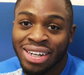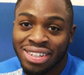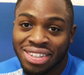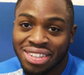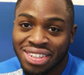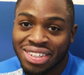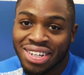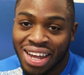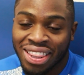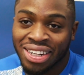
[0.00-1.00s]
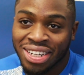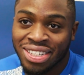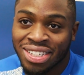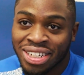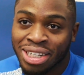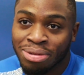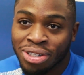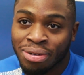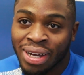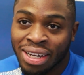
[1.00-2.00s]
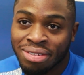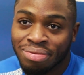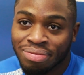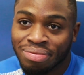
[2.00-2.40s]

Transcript: and I think this is the team to do it at.